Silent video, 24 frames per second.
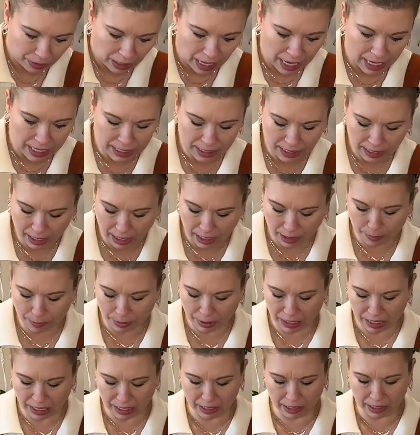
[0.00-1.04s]
I did get
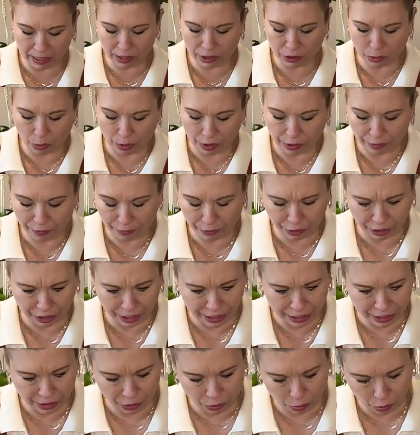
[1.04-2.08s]
planting soil for
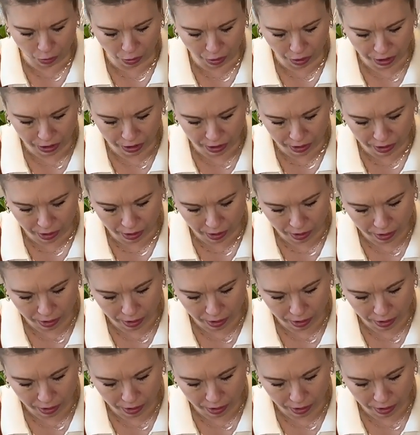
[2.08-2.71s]
indoors